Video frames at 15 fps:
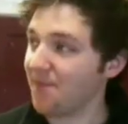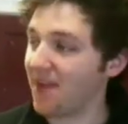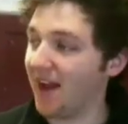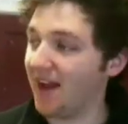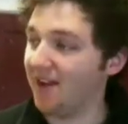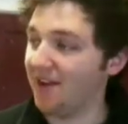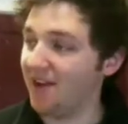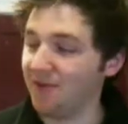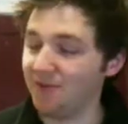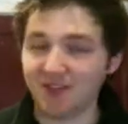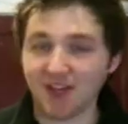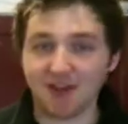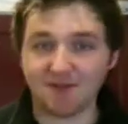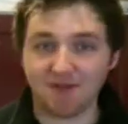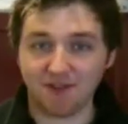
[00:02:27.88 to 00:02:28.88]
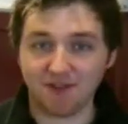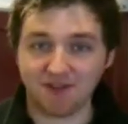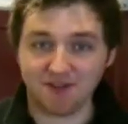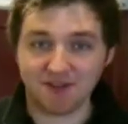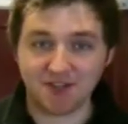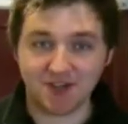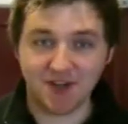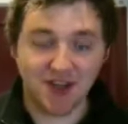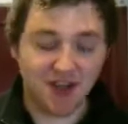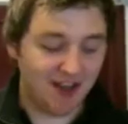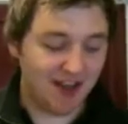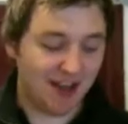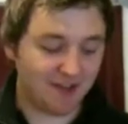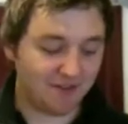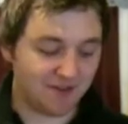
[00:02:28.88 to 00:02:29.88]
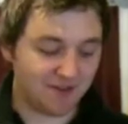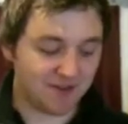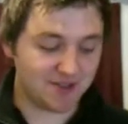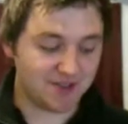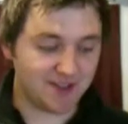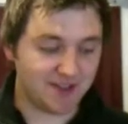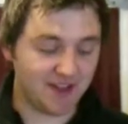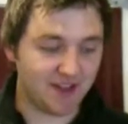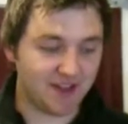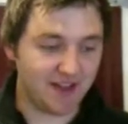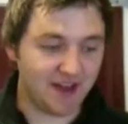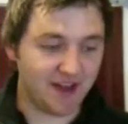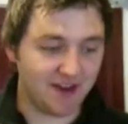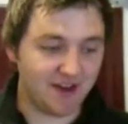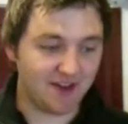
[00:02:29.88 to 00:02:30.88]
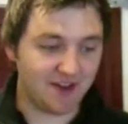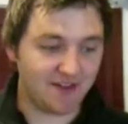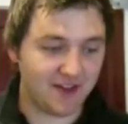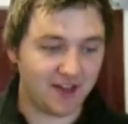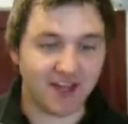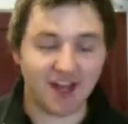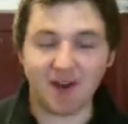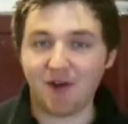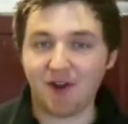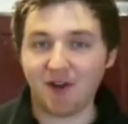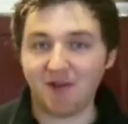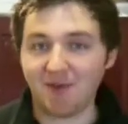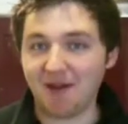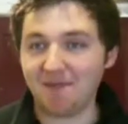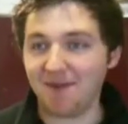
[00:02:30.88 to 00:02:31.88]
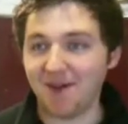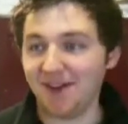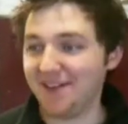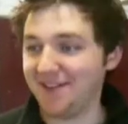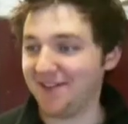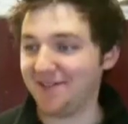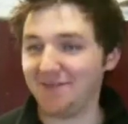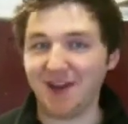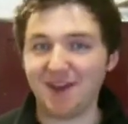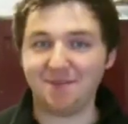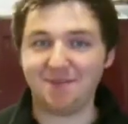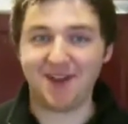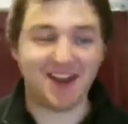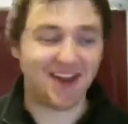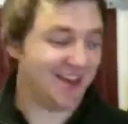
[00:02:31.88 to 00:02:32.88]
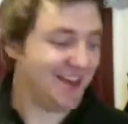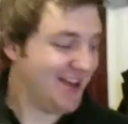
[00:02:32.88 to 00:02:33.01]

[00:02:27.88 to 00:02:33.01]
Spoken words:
And we take it for lunch afterwards, and then they go home happy. They make beer.